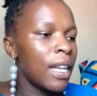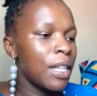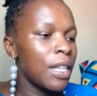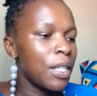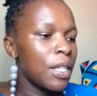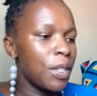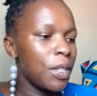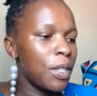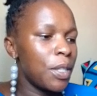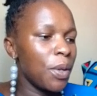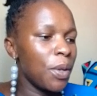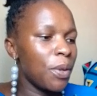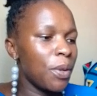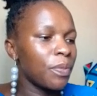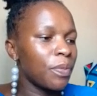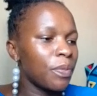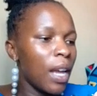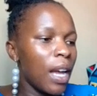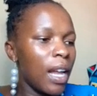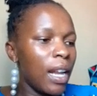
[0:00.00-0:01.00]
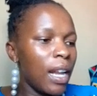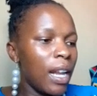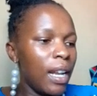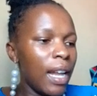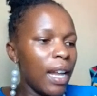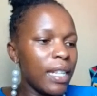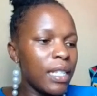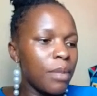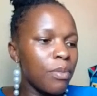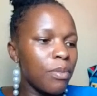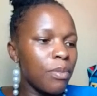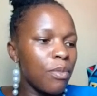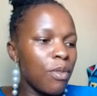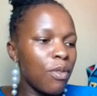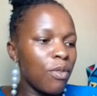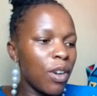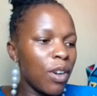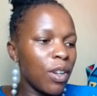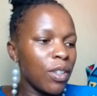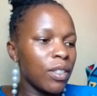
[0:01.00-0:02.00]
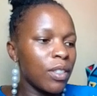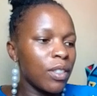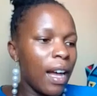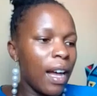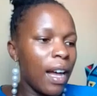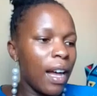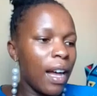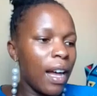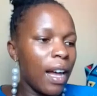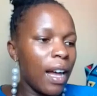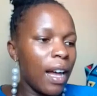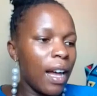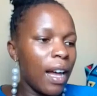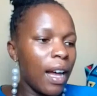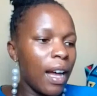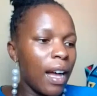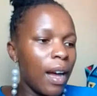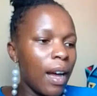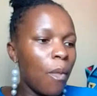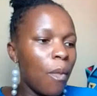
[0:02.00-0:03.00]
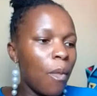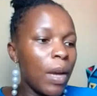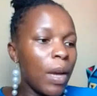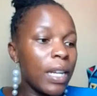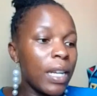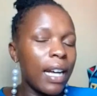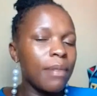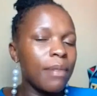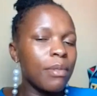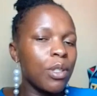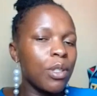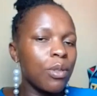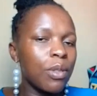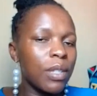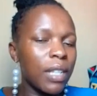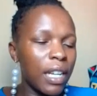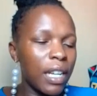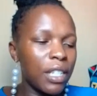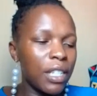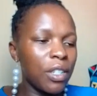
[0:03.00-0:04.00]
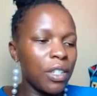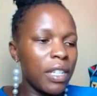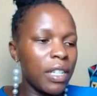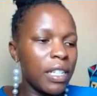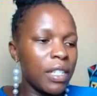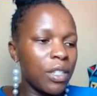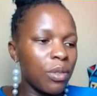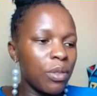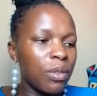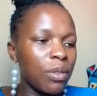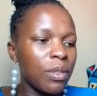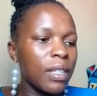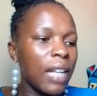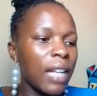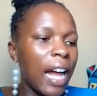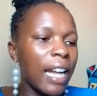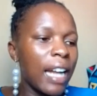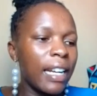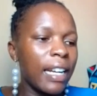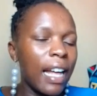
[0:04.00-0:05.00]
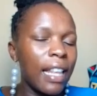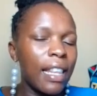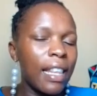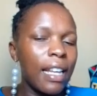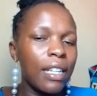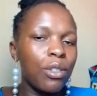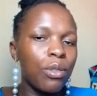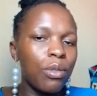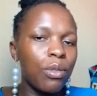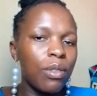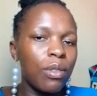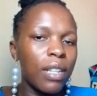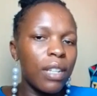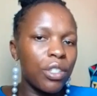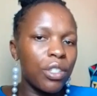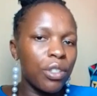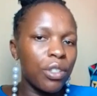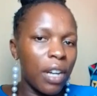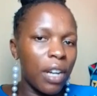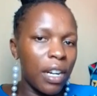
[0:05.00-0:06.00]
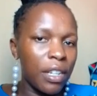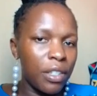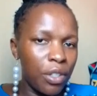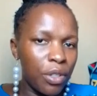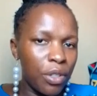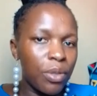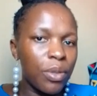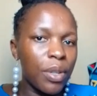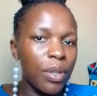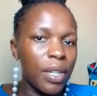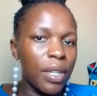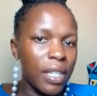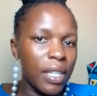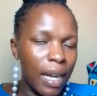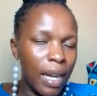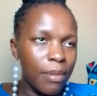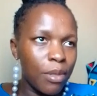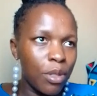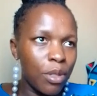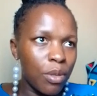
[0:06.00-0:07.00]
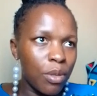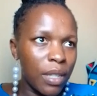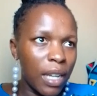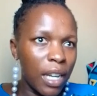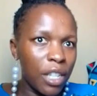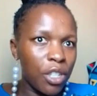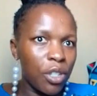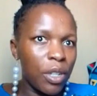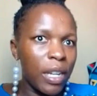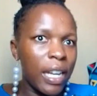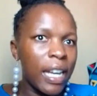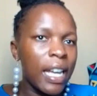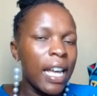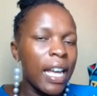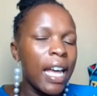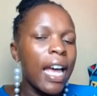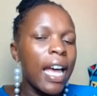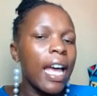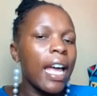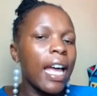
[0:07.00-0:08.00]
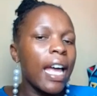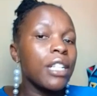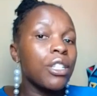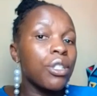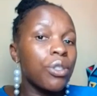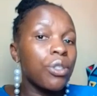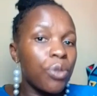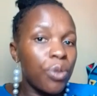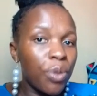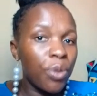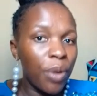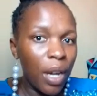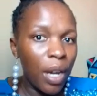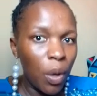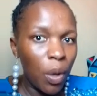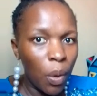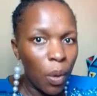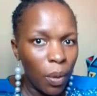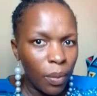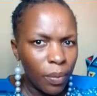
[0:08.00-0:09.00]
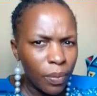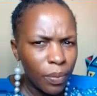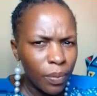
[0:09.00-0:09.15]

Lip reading: So let's move on. When it comes to scheduling tools, another tool that you can use when it comes to scheduling is Trello,